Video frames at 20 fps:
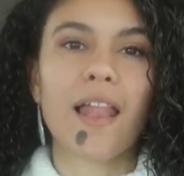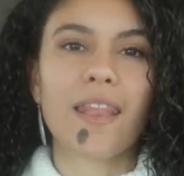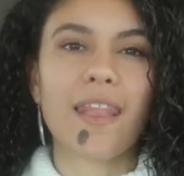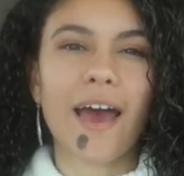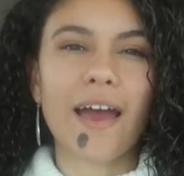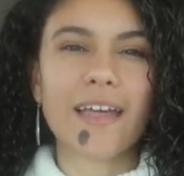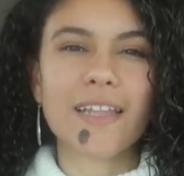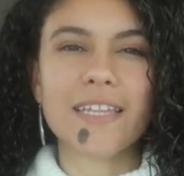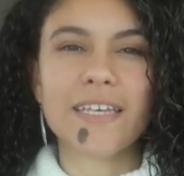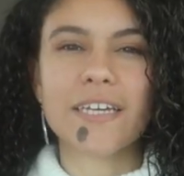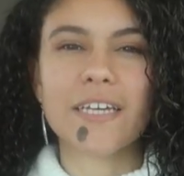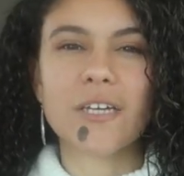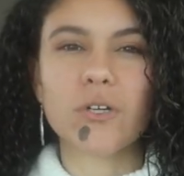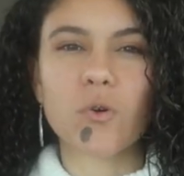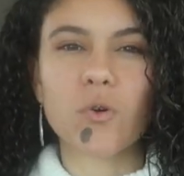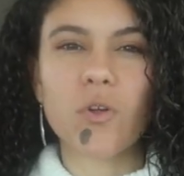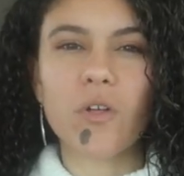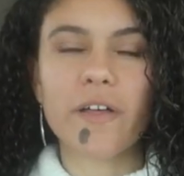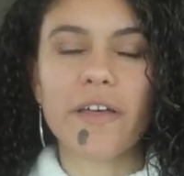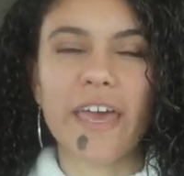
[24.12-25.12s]
Luckily,
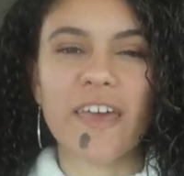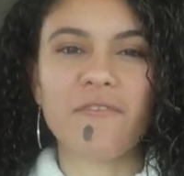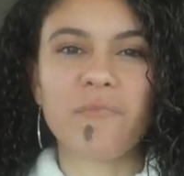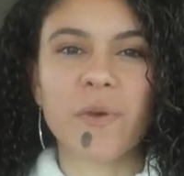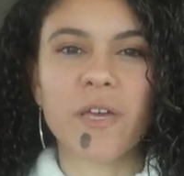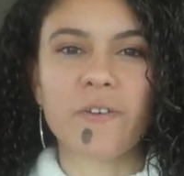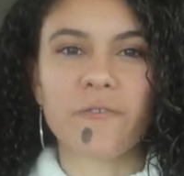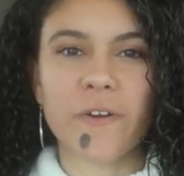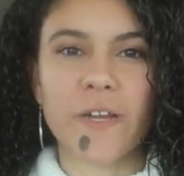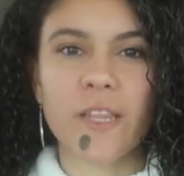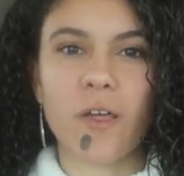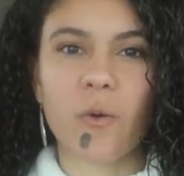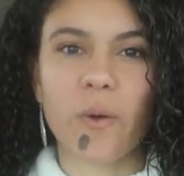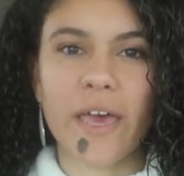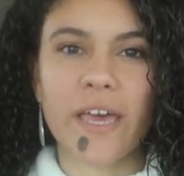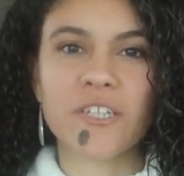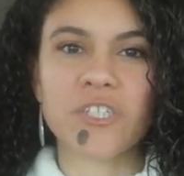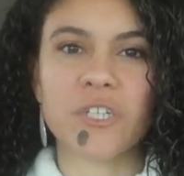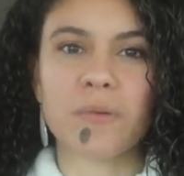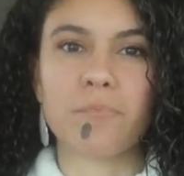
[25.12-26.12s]
Google gave me a
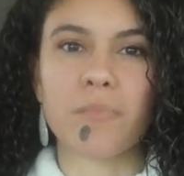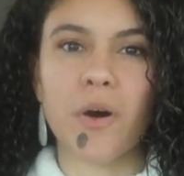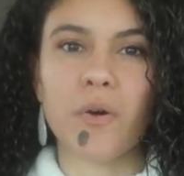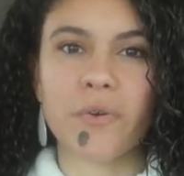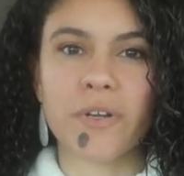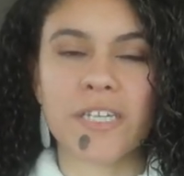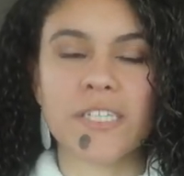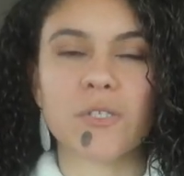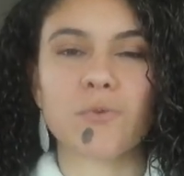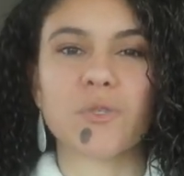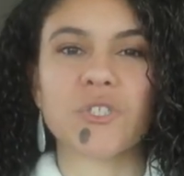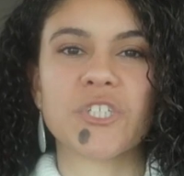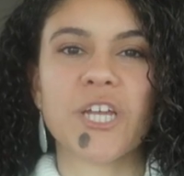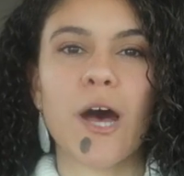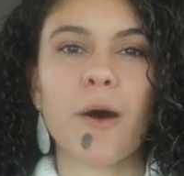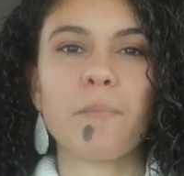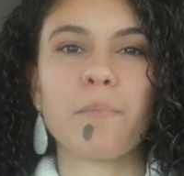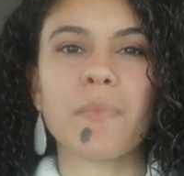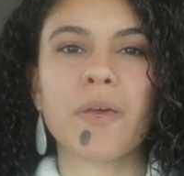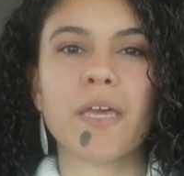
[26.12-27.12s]
relocation bonus, which
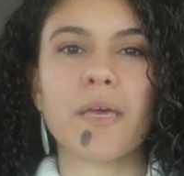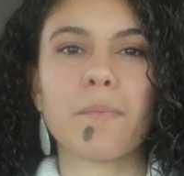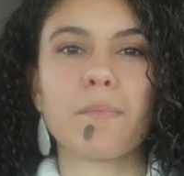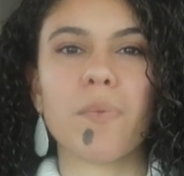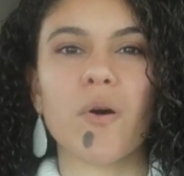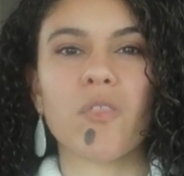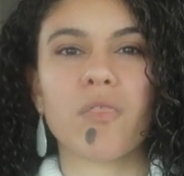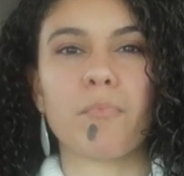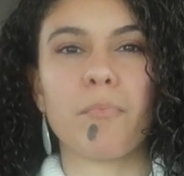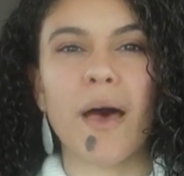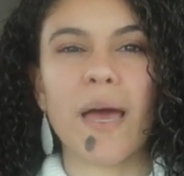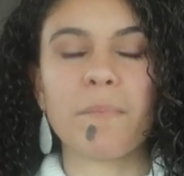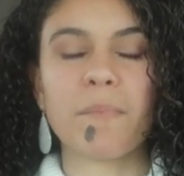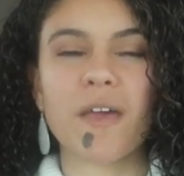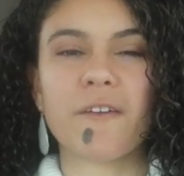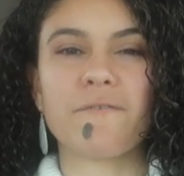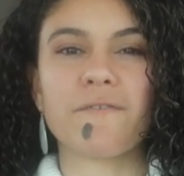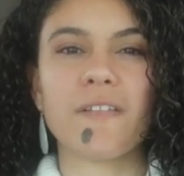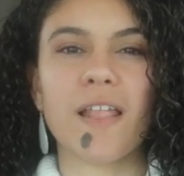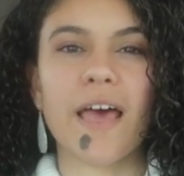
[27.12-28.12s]
helped me both buy
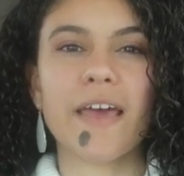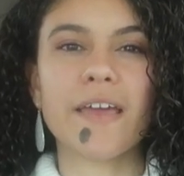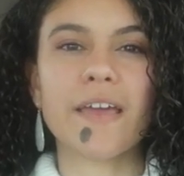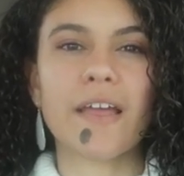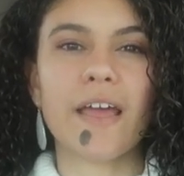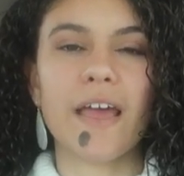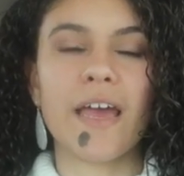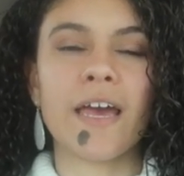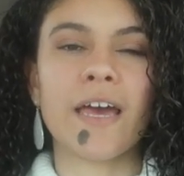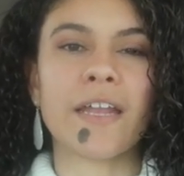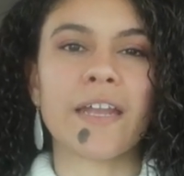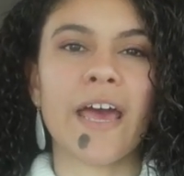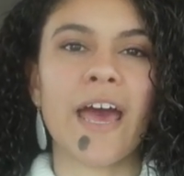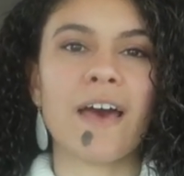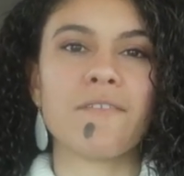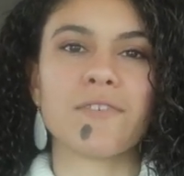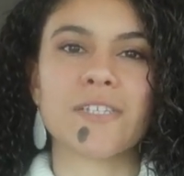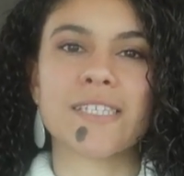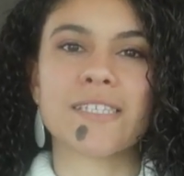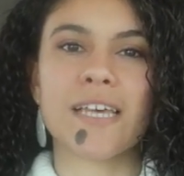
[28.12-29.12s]
my flight and
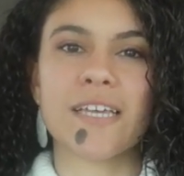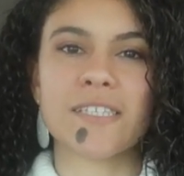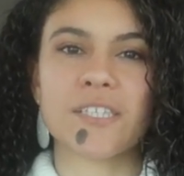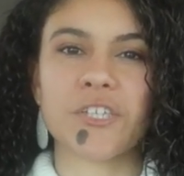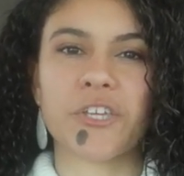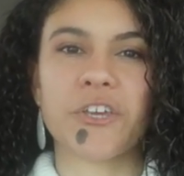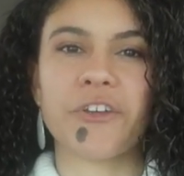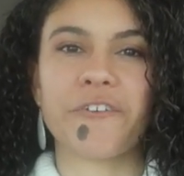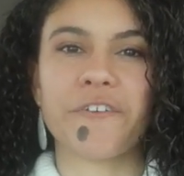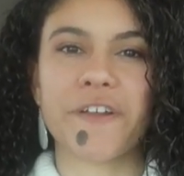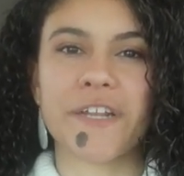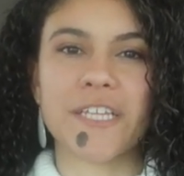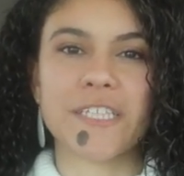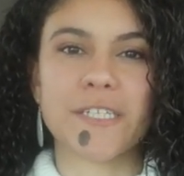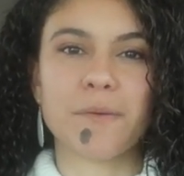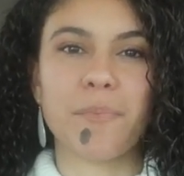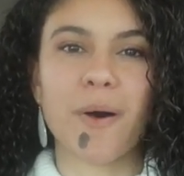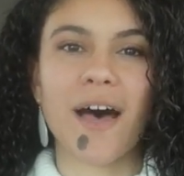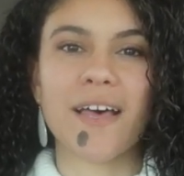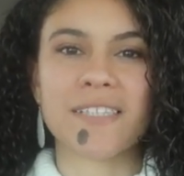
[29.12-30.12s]
have a set security
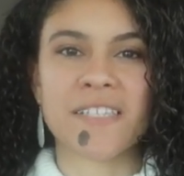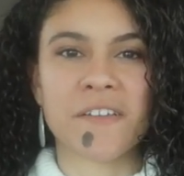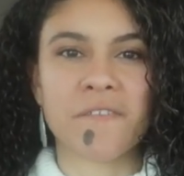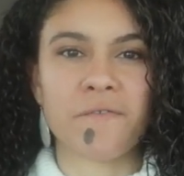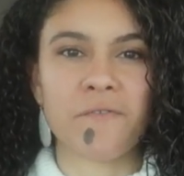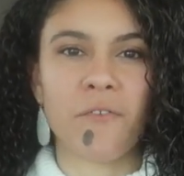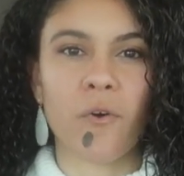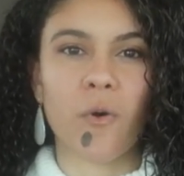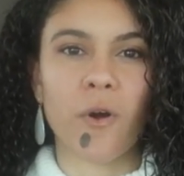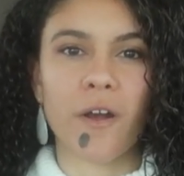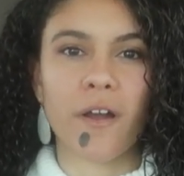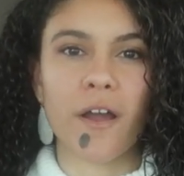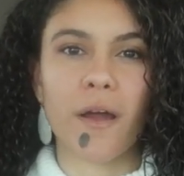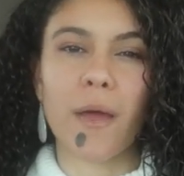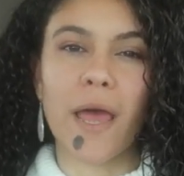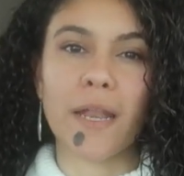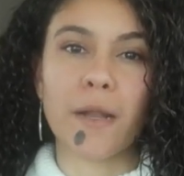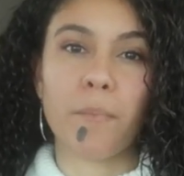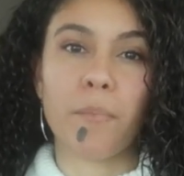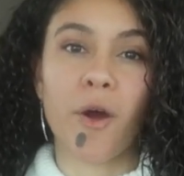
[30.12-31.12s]
deposit for
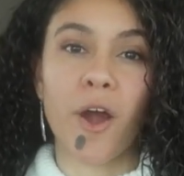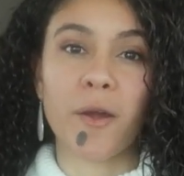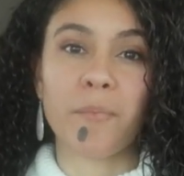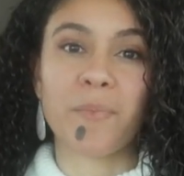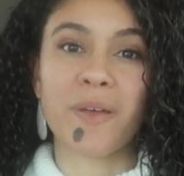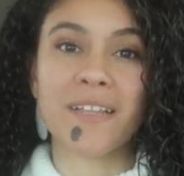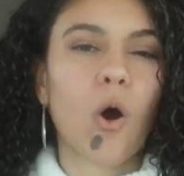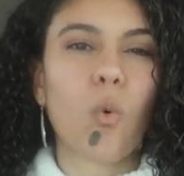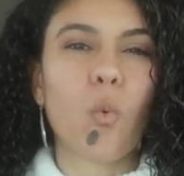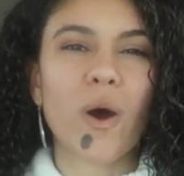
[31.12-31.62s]
an apartment.